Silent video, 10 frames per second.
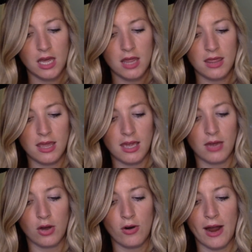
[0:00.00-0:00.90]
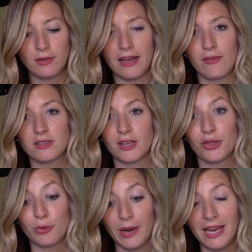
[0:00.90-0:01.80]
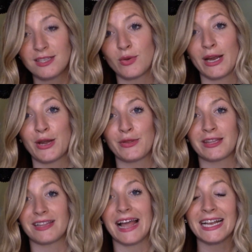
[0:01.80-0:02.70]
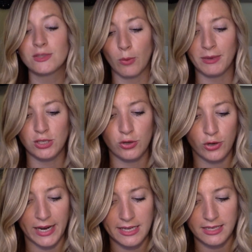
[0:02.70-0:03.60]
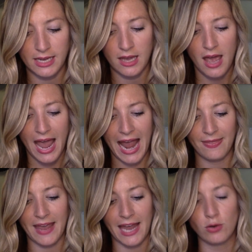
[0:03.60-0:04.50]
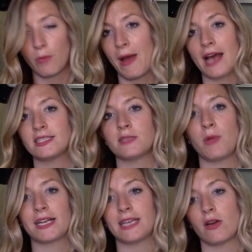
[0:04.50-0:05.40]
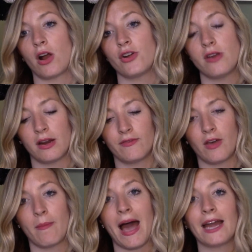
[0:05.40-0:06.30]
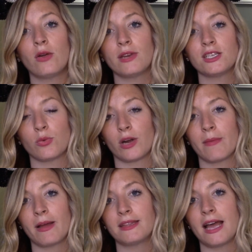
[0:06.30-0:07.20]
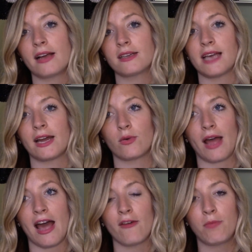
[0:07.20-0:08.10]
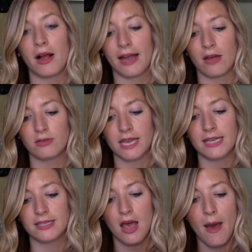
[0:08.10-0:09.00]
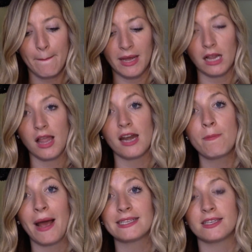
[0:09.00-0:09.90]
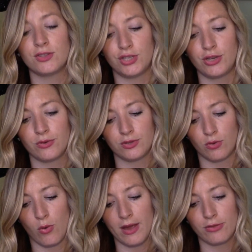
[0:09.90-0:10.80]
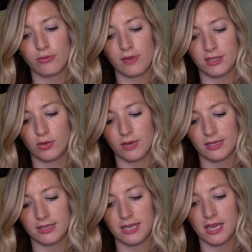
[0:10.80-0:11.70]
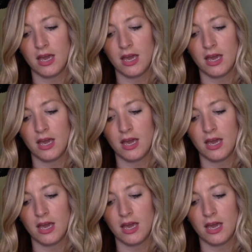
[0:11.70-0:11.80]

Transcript: the crowd level is a 3, so I know that the lines won't be too crazy, and the annual passes blocked out are none of them. I don't need to worry about that because I don't have blackout dates, but a lot of passes do. So going through this, you can see,